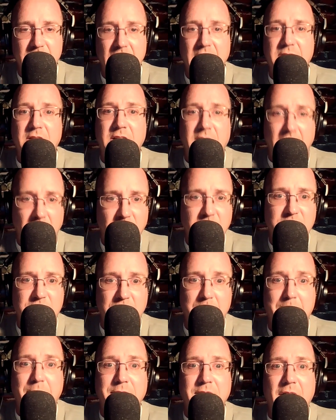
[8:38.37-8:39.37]
at
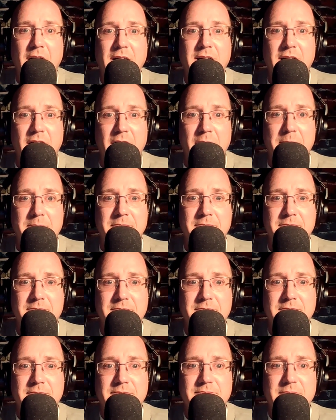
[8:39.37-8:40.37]
thedailysheeple.com.
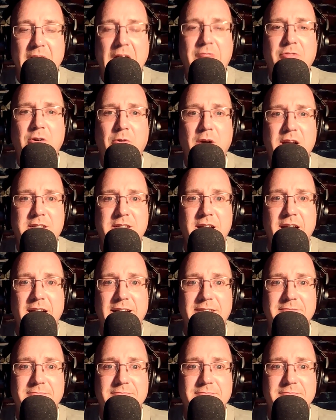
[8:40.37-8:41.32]
Have a great day.